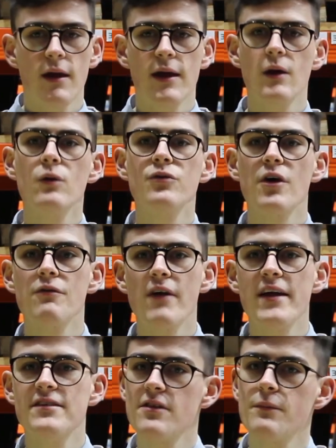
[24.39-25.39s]
It also
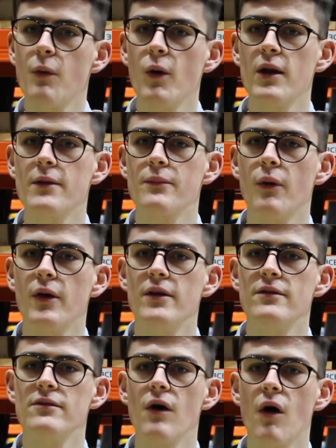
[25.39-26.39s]
raises the boiling
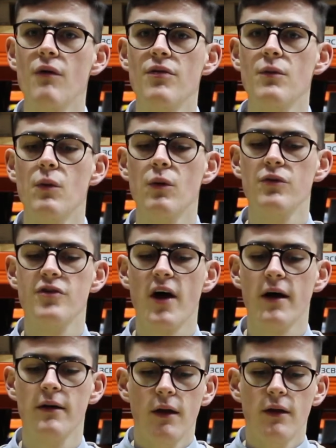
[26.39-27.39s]
point of the
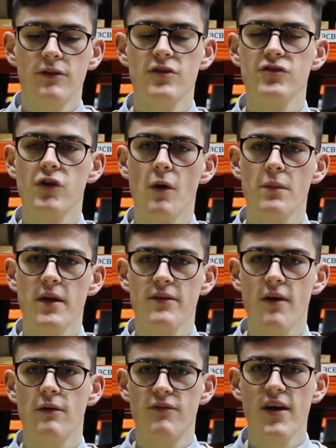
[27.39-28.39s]
water to stop the
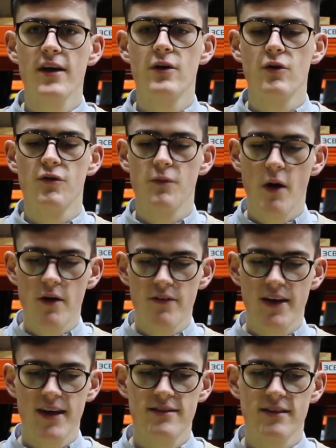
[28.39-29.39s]
vehicle from
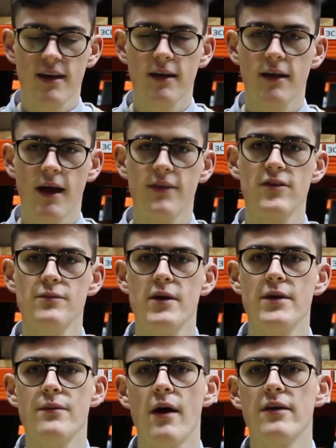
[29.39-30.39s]
overheating and to
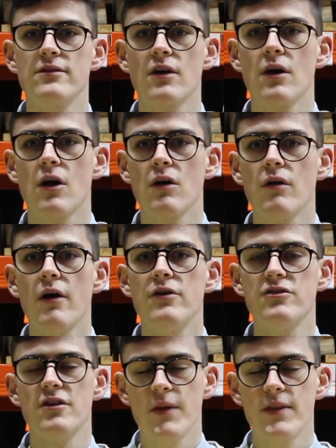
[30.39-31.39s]
minimise
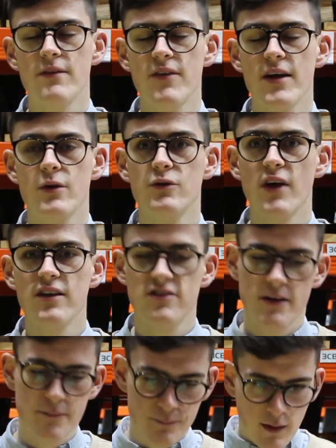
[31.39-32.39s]
corrosion in the vehicle's
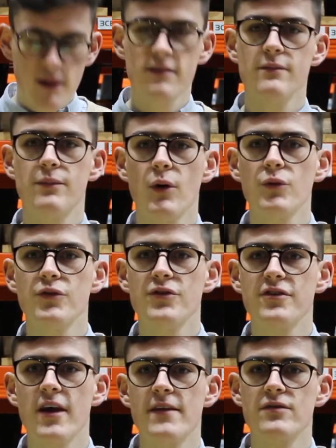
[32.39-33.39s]
engine. It's important
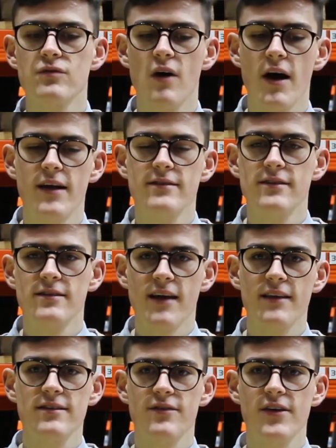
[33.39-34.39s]
to get this right as
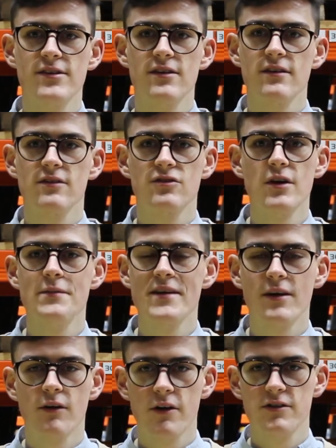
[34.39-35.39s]
antifreeze is extremely
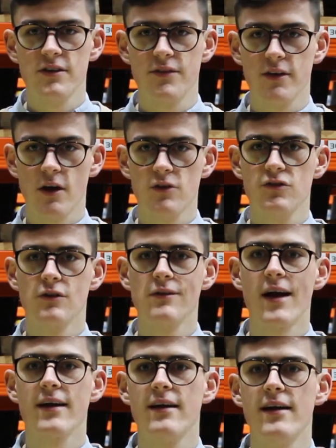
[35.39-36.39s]
corrosive and goes
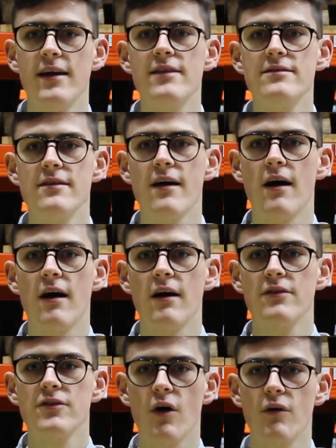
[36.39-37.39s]
directly into the
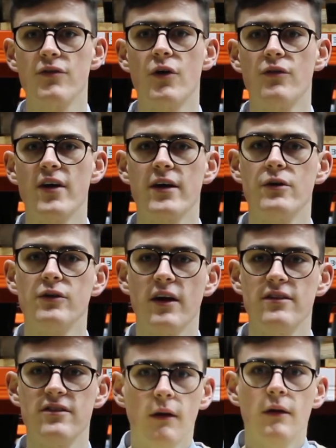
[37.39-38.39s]
heart of your vehicle's
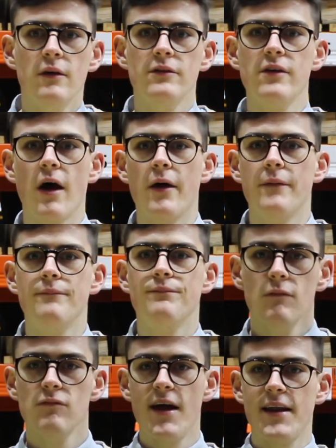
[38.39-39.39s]
engine. So,
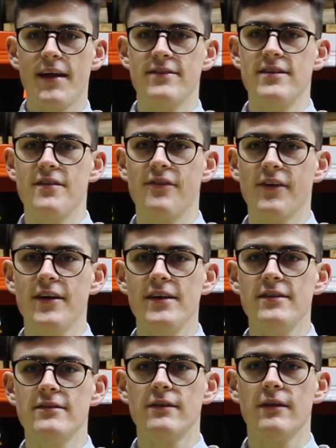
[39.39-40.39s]
red
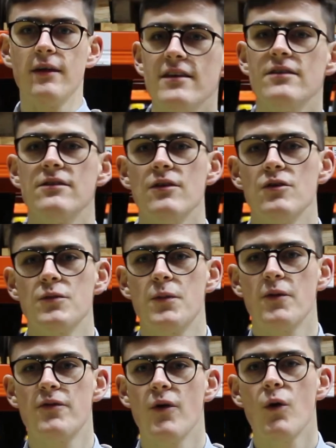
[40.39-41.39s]
antifreeze is
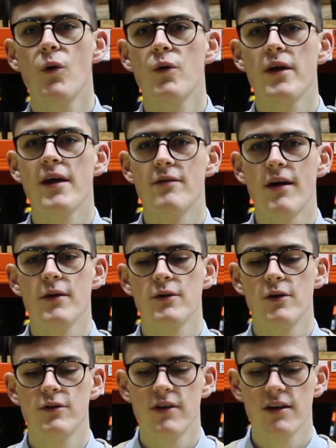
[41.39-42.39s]
suitable for all year round
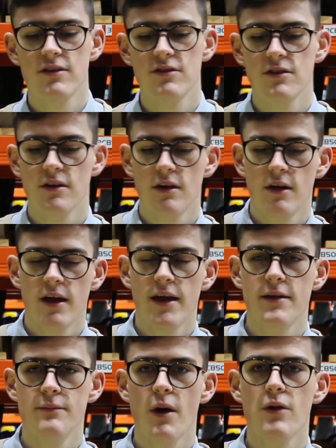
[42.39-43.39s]
usage
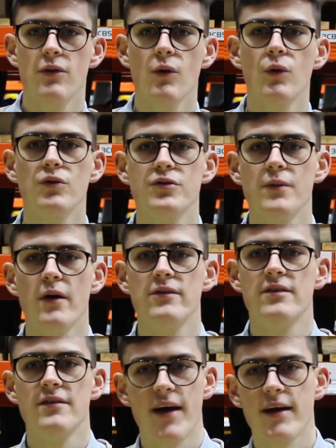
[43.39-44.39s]
in both
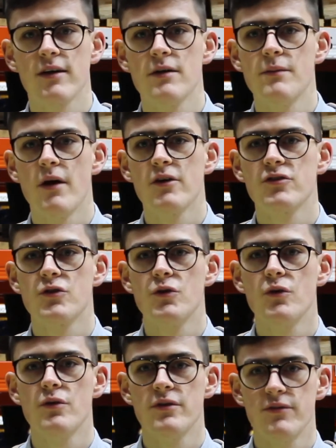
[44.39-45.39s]
automotive and
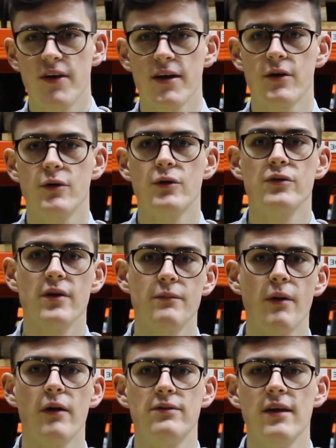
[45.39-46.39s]
commercial vehicles in
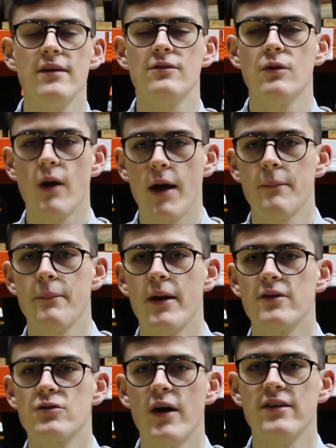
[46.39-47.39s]
both diesel and
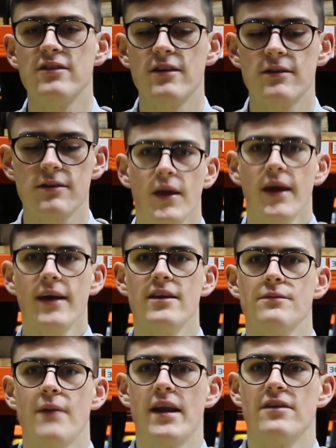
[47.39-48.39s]
petrol engines. It
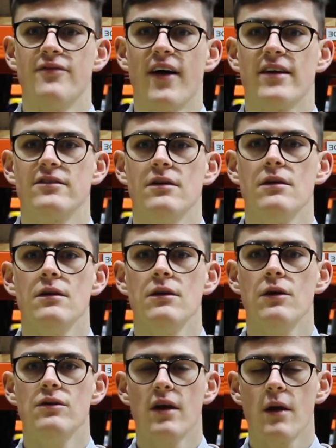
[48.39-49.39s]
is manufactured
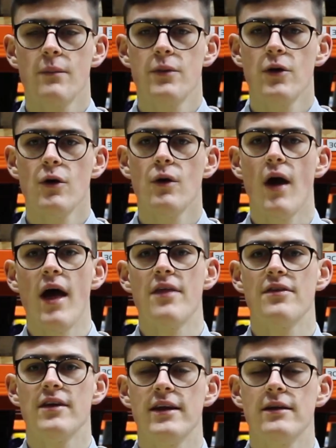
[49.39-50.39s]
using pure
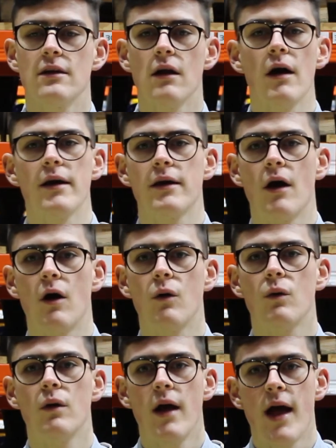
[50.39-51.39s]
ethylene glycol
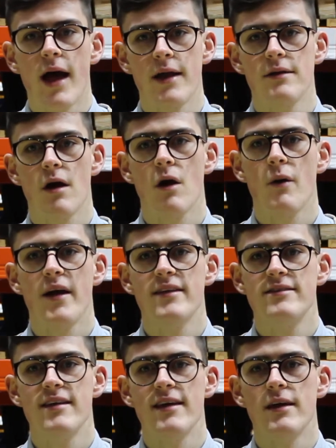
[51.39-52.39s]
and
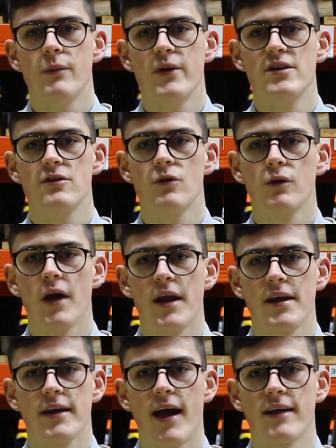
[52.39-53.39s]
OAT, which is
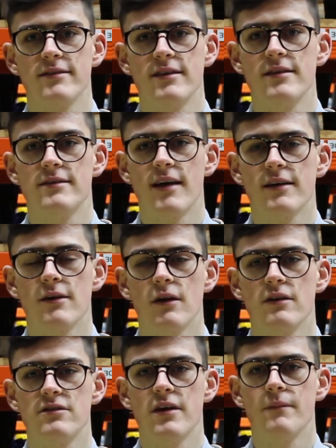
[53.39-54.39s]
organic acid
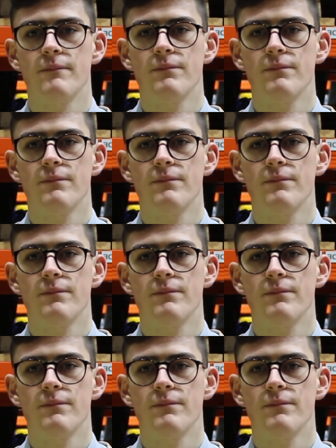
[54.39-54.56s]
technology.